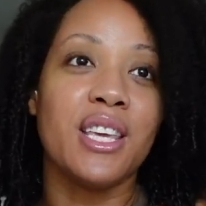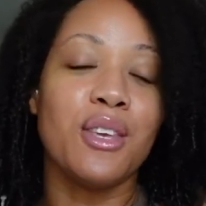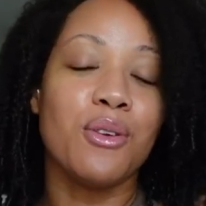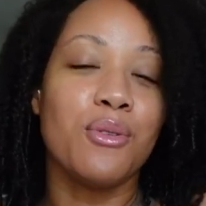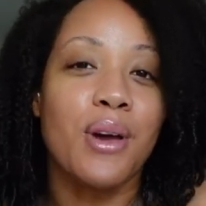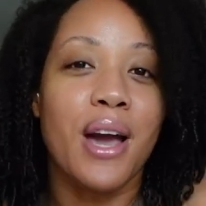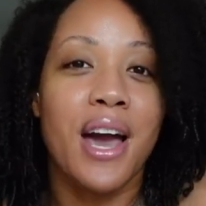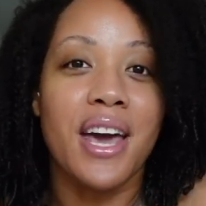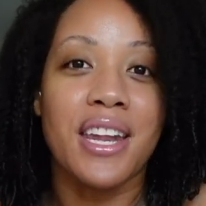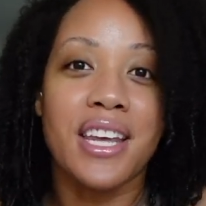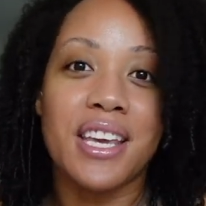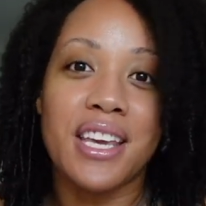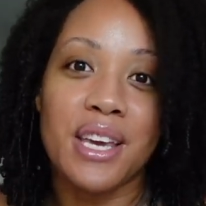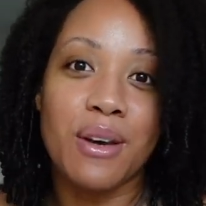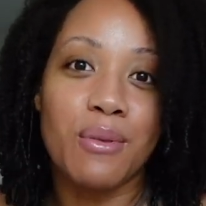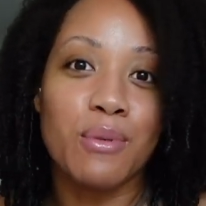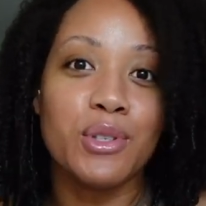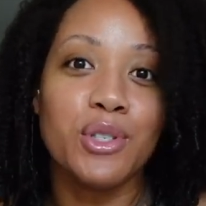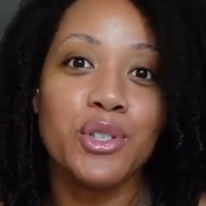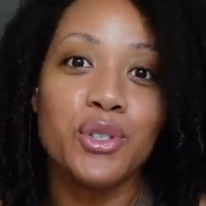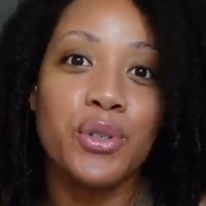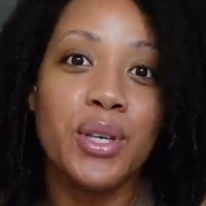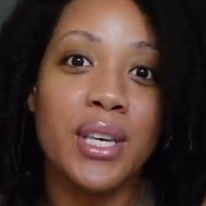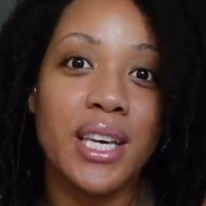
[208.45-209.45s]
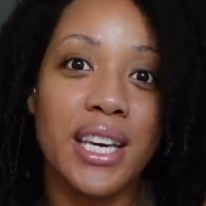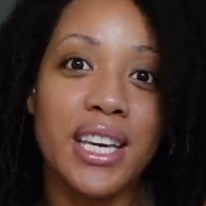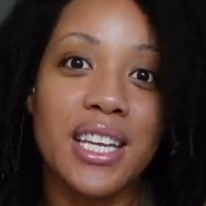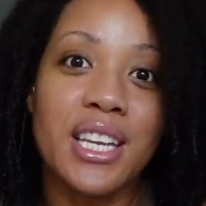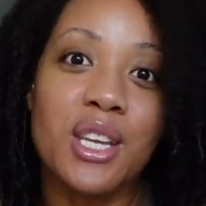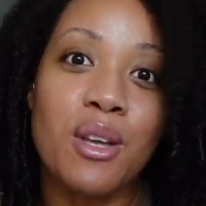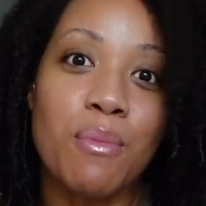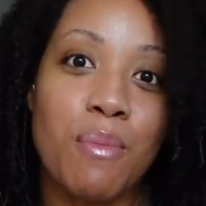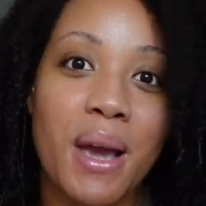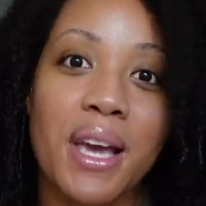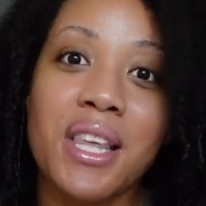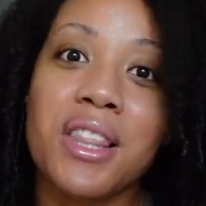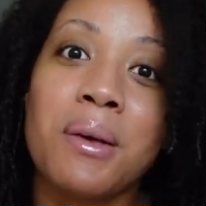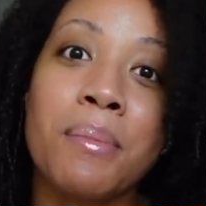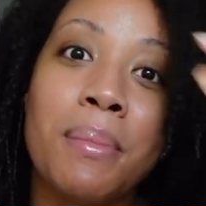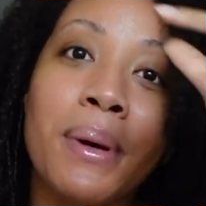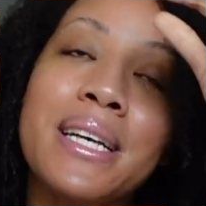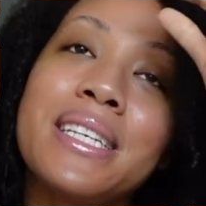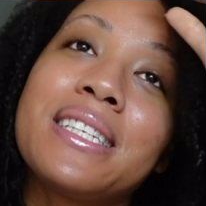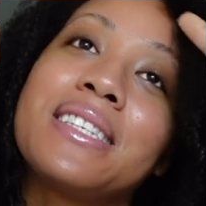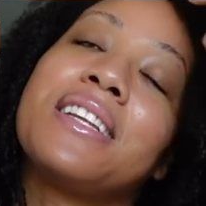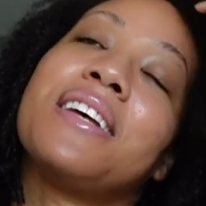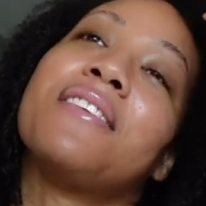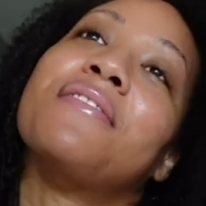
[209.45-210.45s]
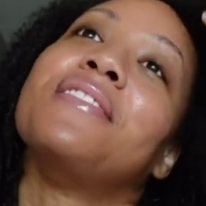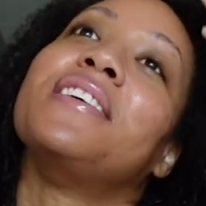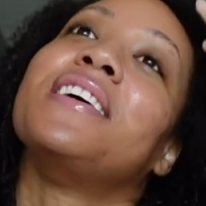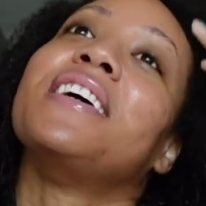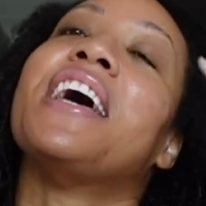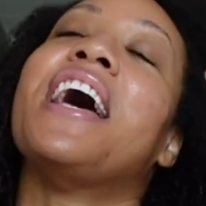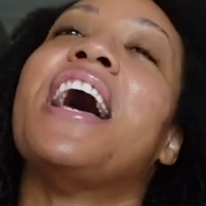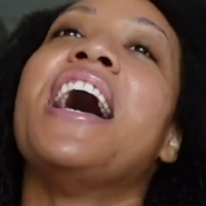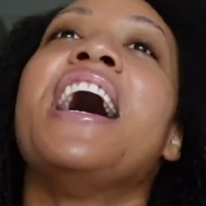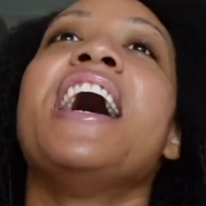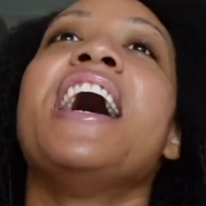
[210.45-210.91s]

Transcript: You kind of get what you get and you make the best of it.